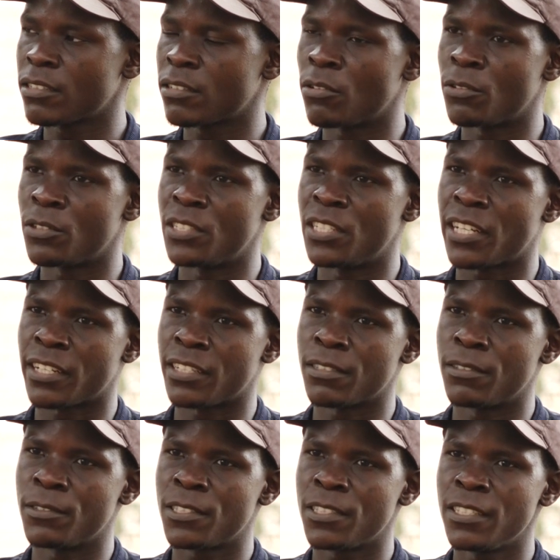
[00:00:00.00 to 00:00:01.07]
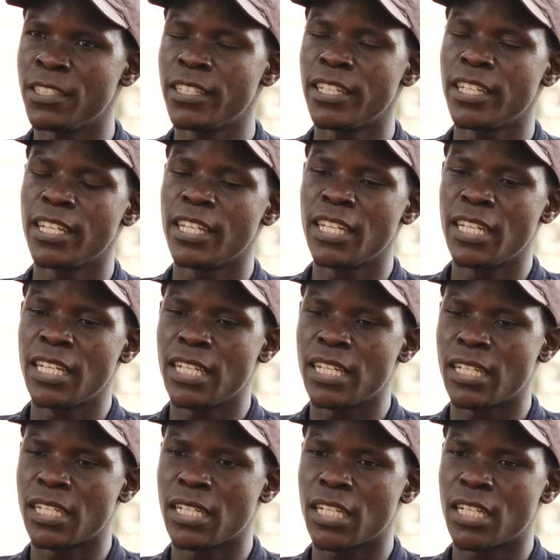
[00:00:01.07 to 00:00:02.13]
called Gerard Kutney,
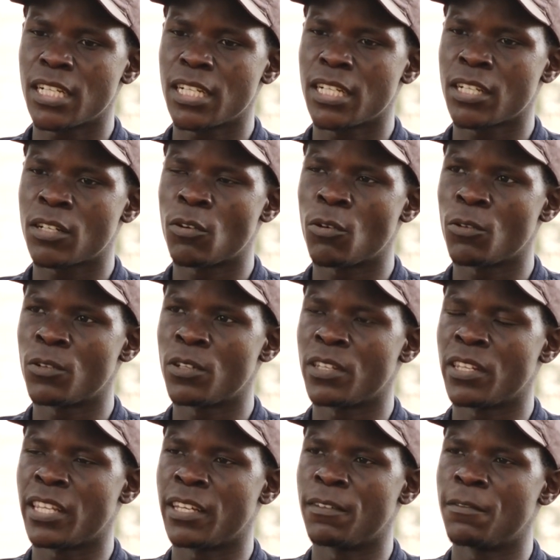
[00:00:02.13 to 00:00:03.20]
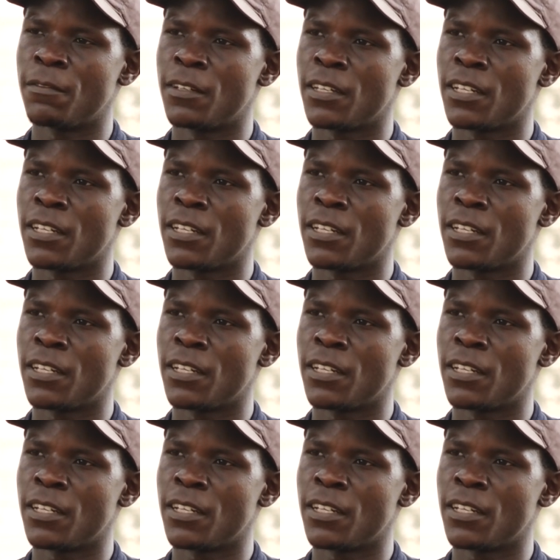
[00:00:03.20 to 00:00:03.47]
mm-hmm, called the